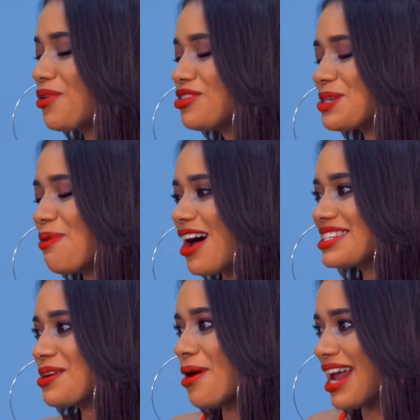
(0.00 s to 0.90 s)
We've
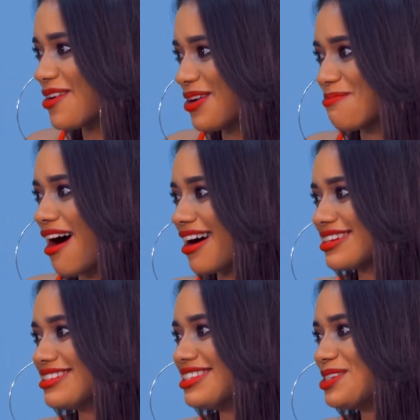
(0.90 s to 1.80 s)
surpassed the 100
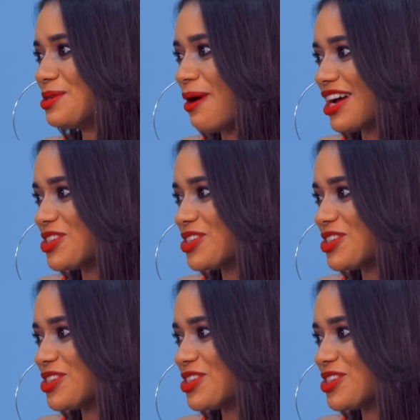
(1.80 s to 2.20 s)
mark since the Dubai